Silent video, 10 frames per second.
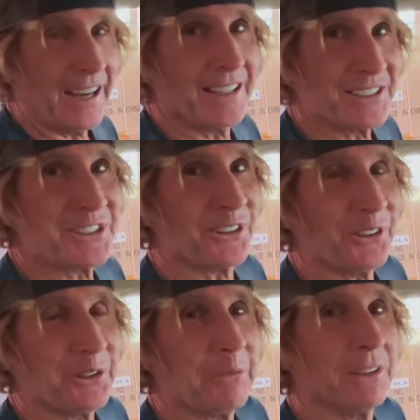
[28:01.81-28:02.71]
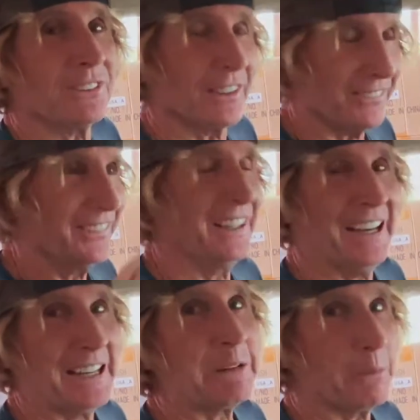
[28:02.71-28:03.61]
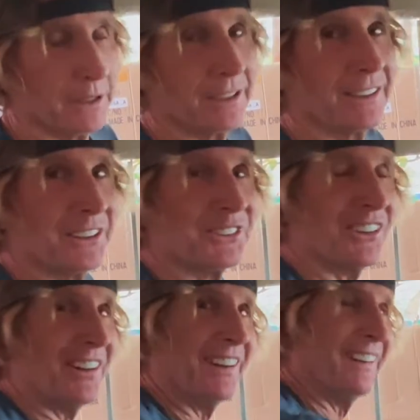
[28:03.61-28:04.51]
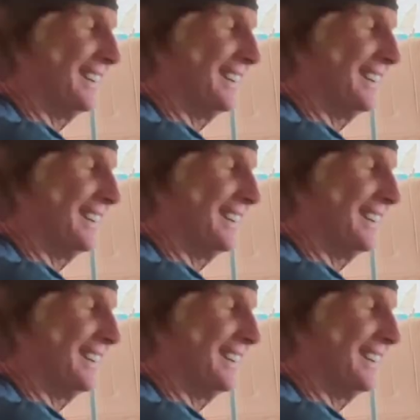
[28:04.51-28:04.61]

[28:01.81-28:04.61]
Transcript: installed it myself, anybody can install it.